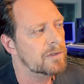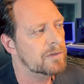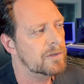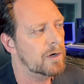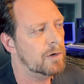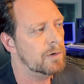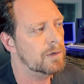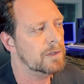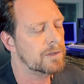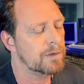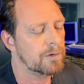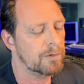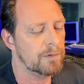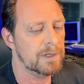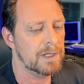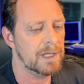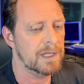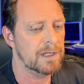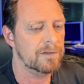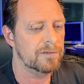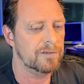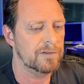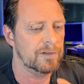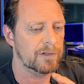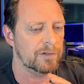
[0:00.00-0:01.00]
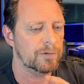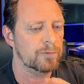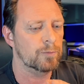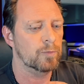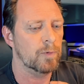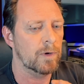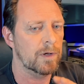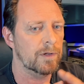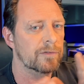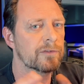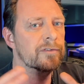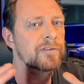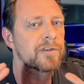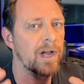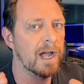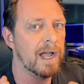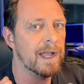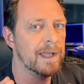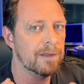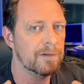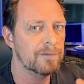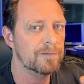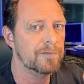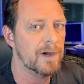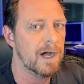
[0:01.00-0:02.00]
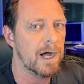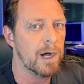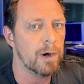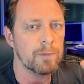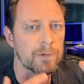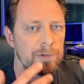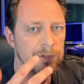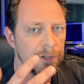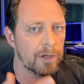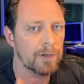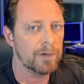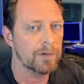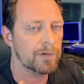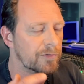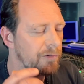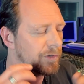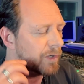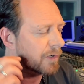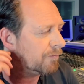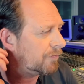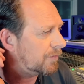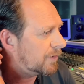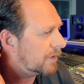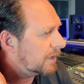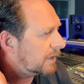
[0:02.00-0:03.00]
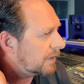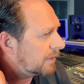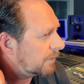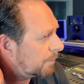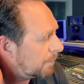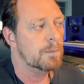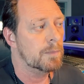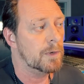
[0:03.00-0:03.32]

So it creates just one giant file with all the stuff in it.